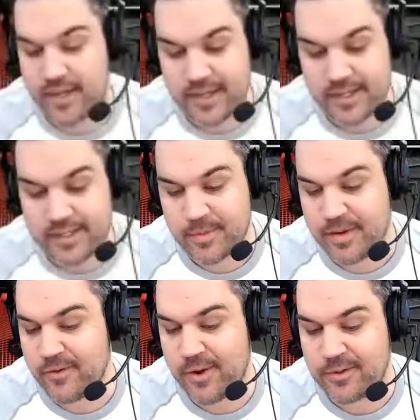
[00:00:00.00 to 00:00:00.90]
case
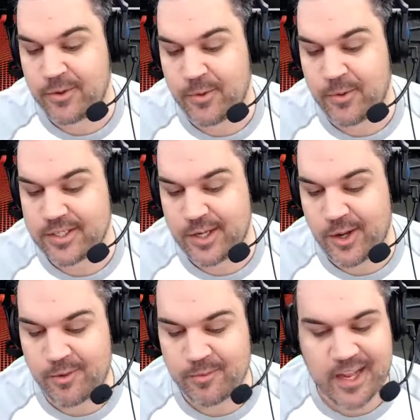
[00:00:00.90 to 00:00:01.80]
anybody out there wants to
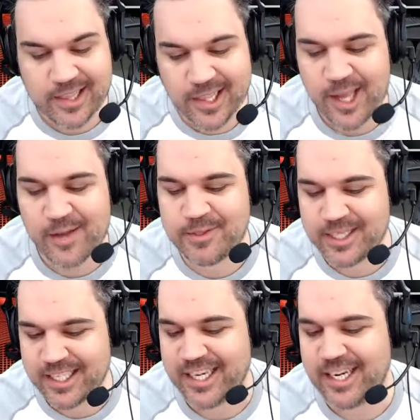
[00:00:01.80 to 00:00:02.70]
know. I love
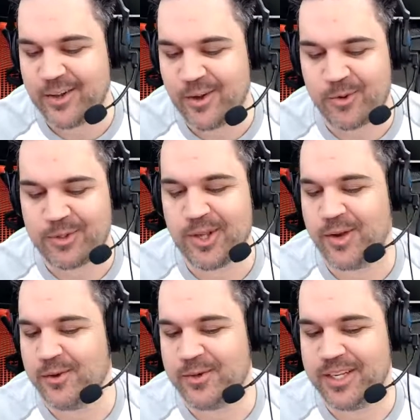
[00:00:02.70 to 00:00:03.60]
deleting old
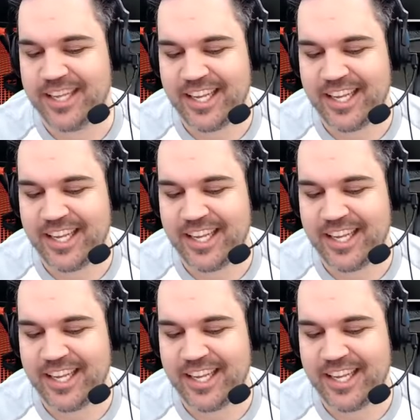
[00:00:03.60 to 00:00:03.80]
code.